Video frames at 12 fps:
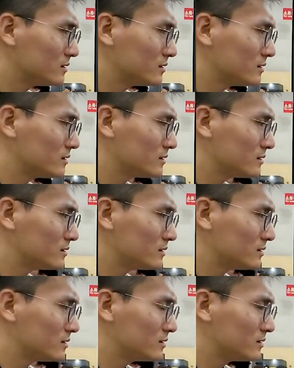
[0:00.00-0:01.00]

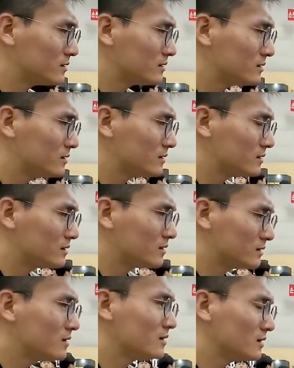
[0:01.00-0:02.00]

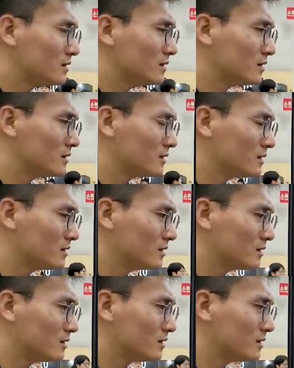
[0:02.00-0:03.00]

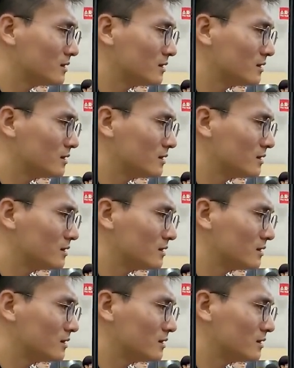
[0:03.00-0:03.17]
[no speech]